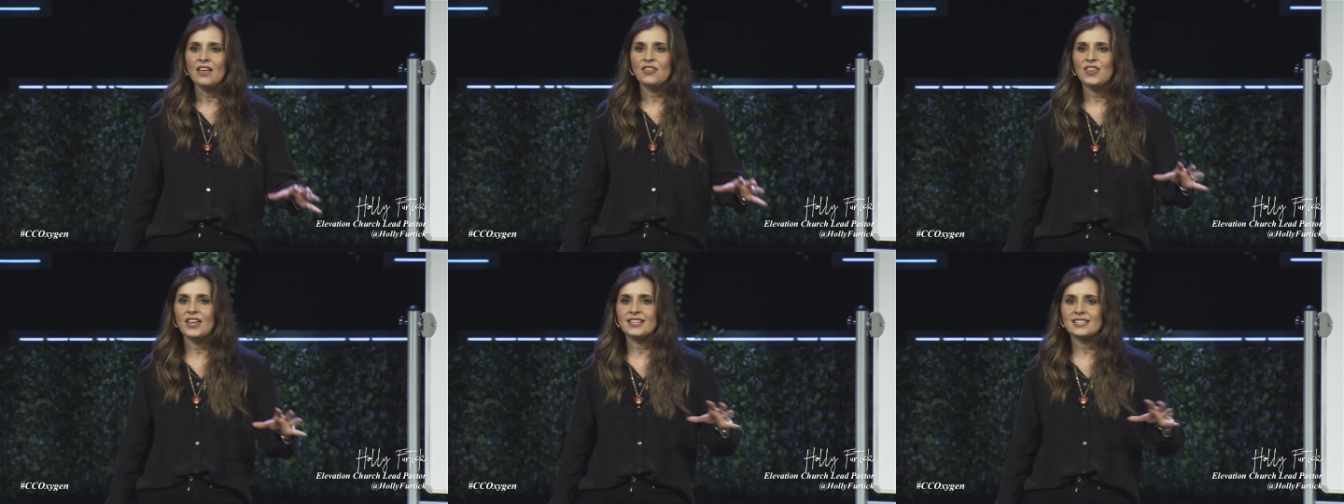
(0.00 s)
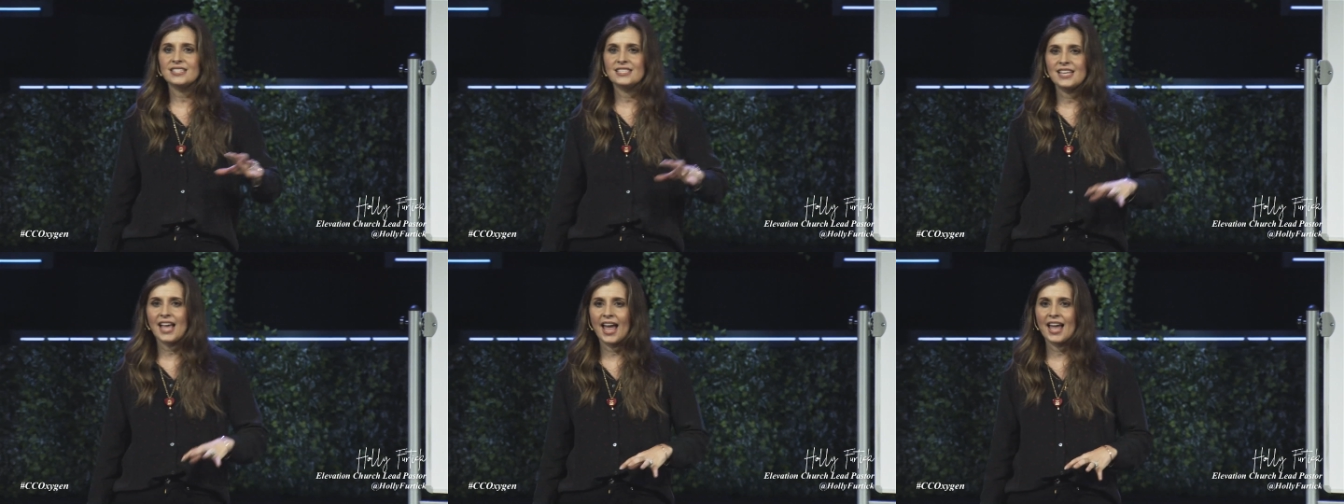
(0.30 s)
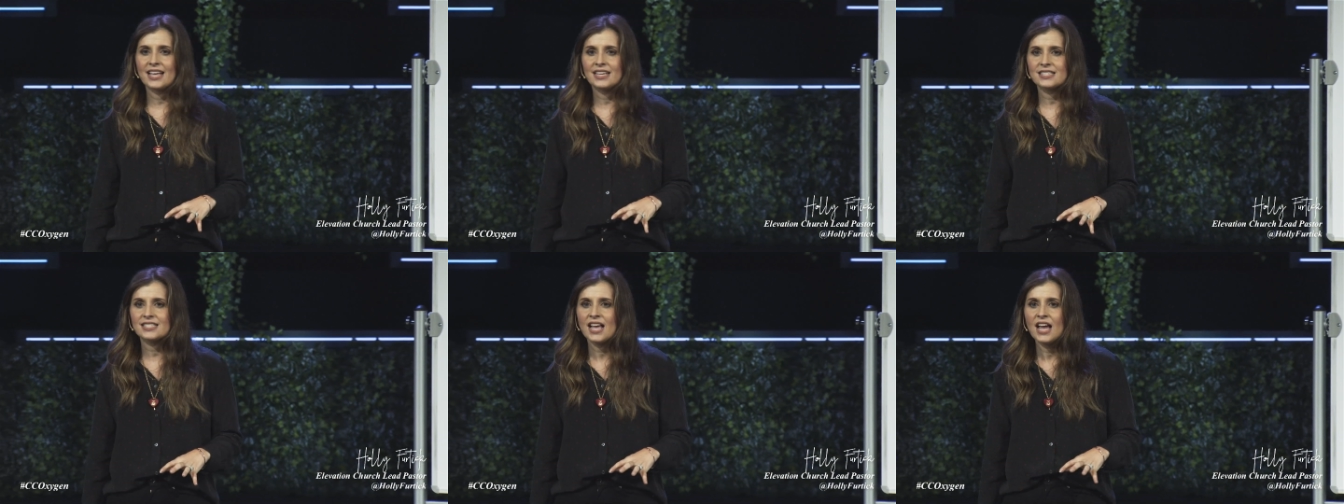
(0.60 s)
that
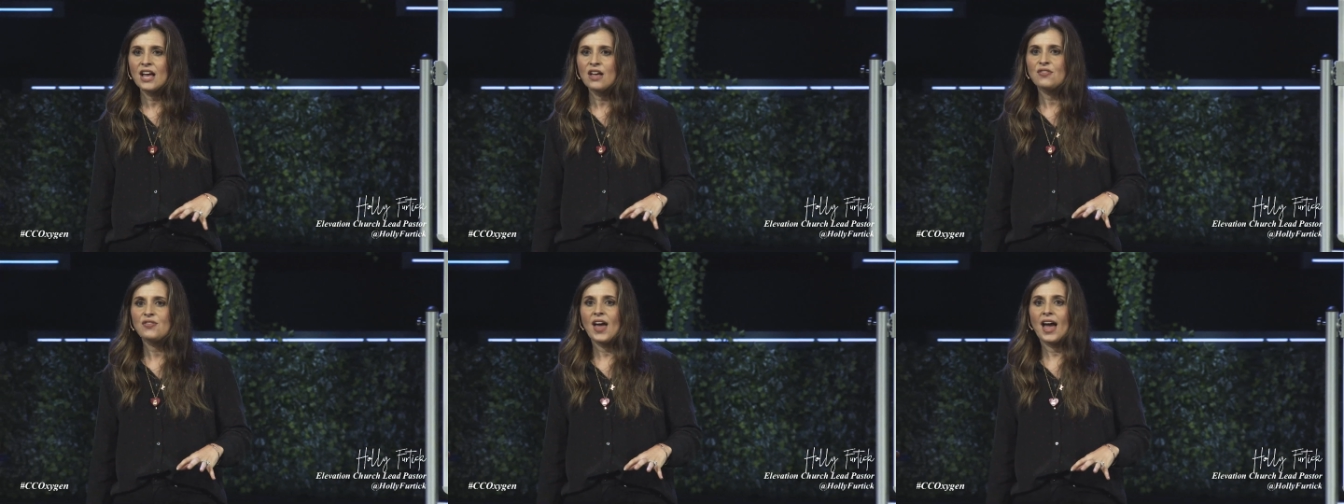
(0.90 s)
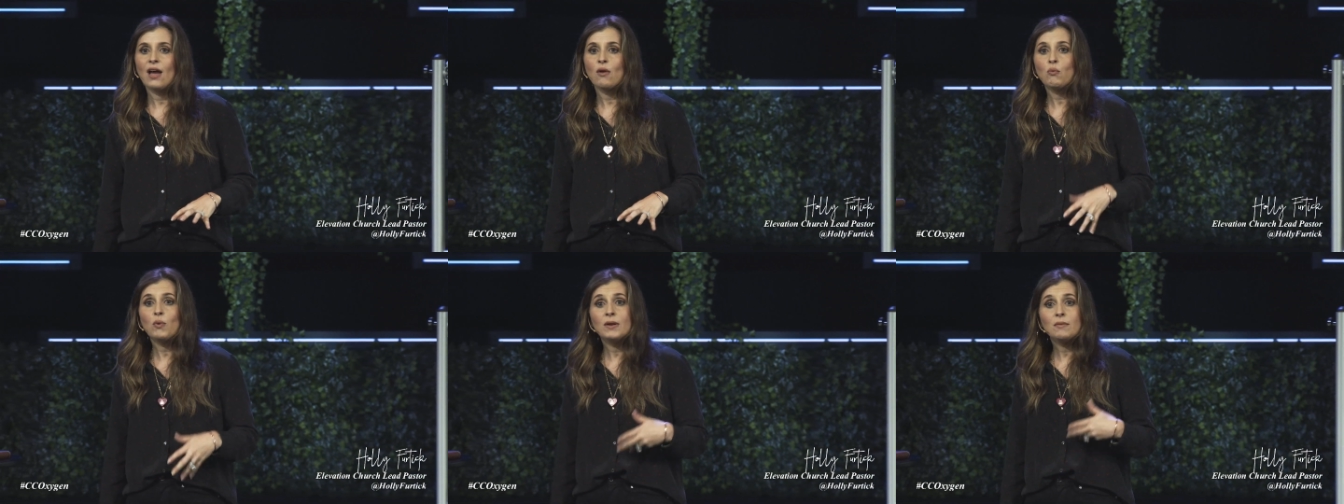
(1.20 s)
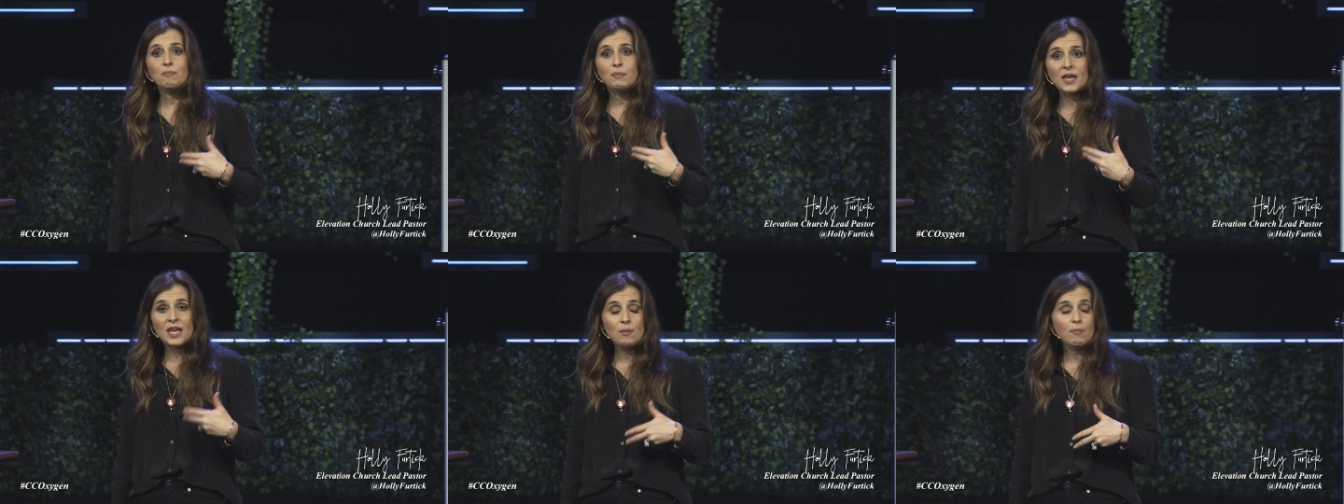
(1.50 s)
says that
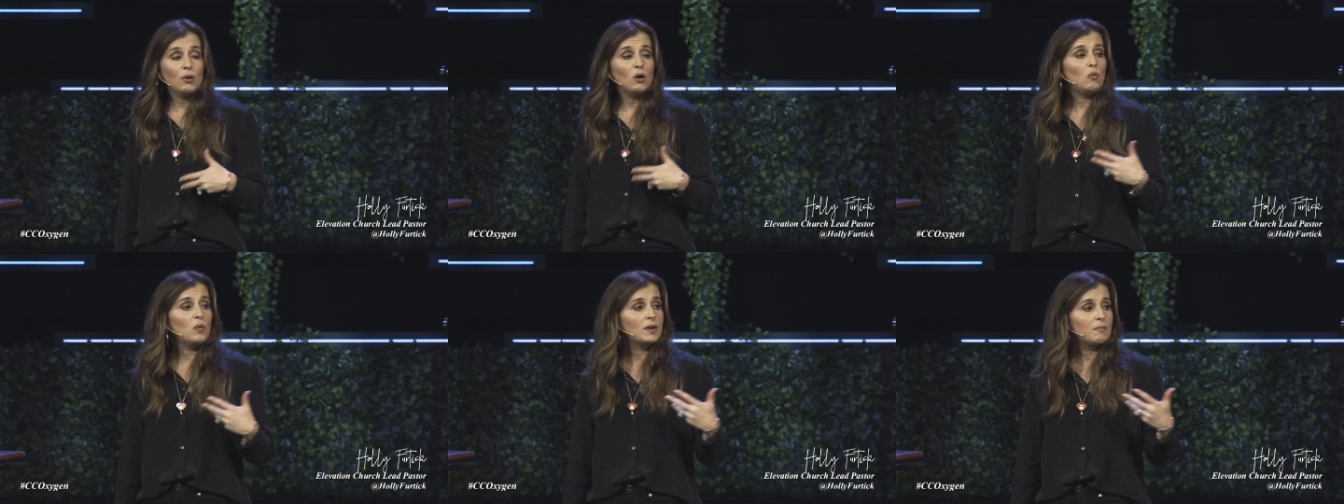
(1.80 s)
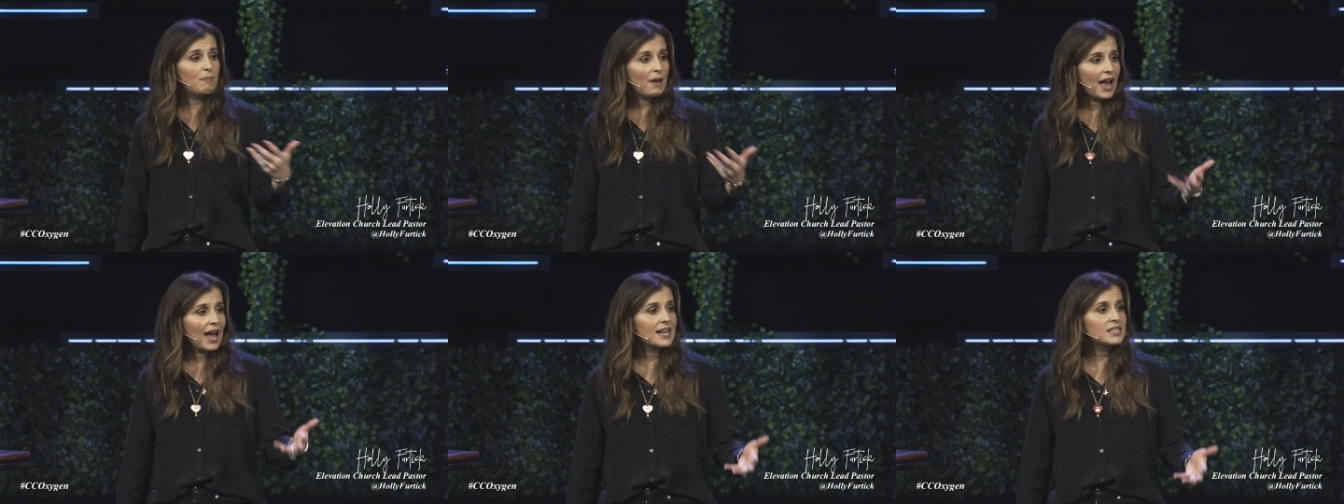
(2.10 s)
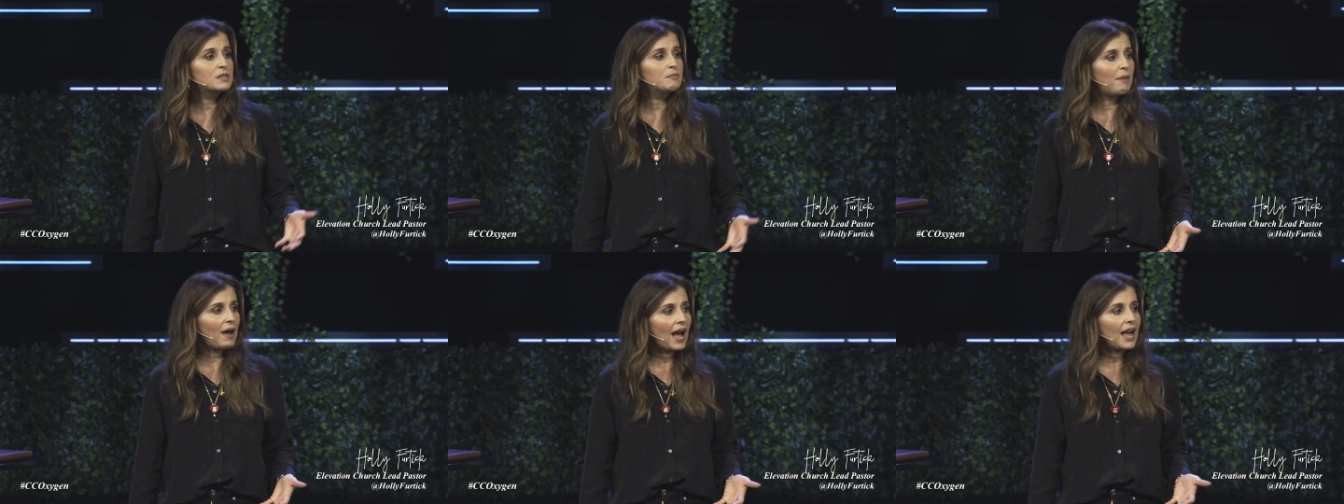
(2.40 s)
when people would
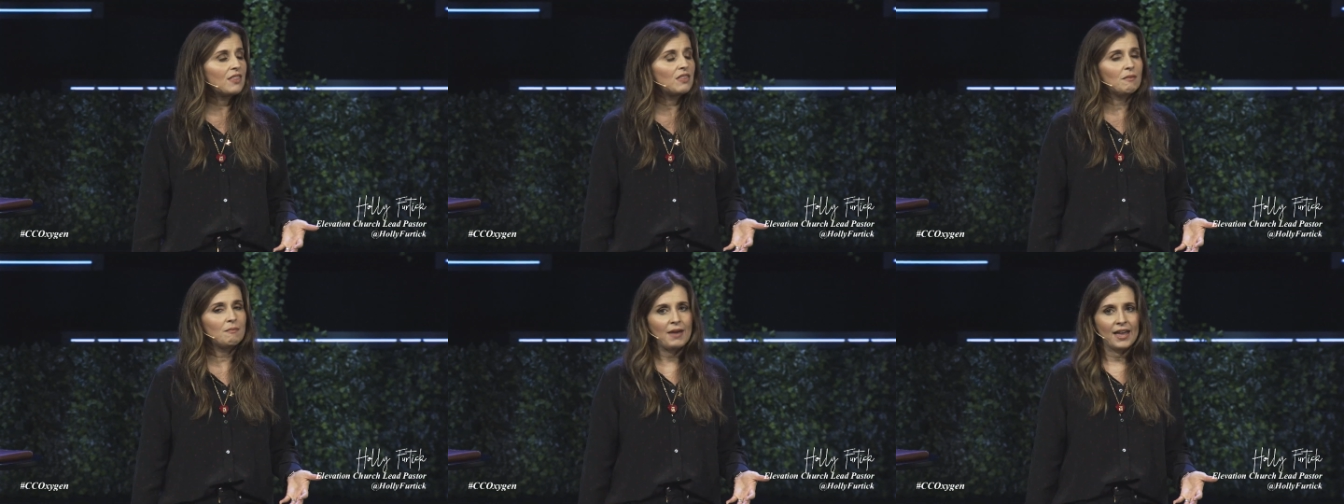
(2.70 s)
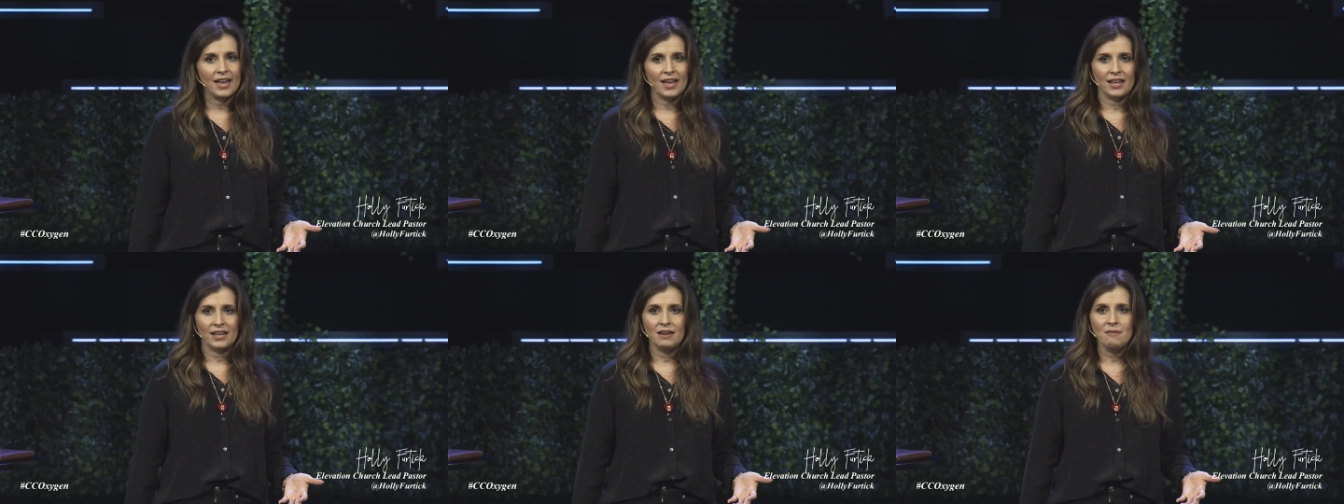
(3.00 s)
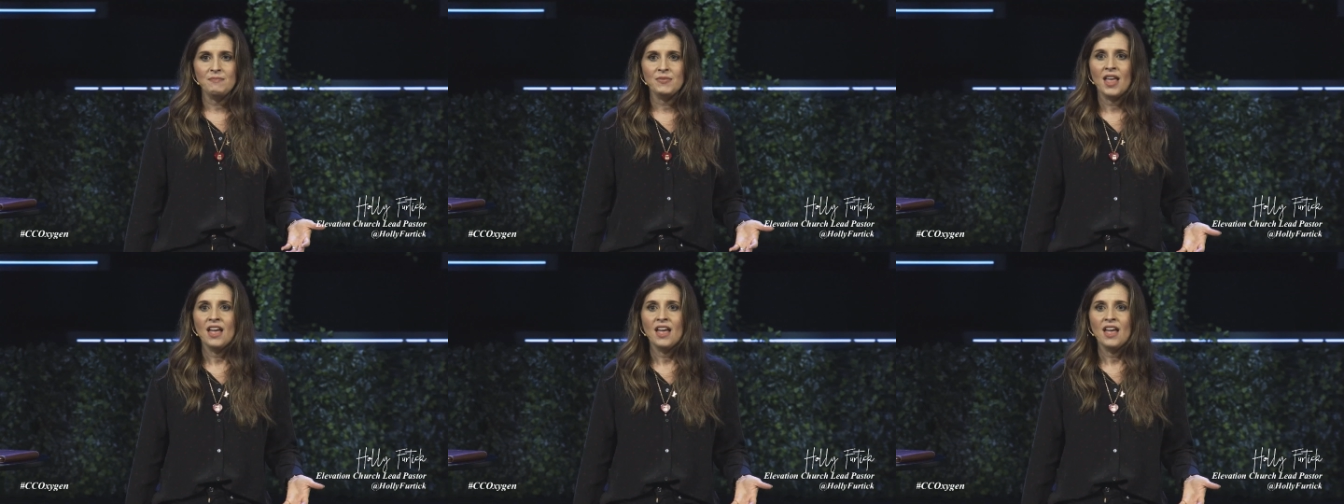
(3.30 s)
pass by the man,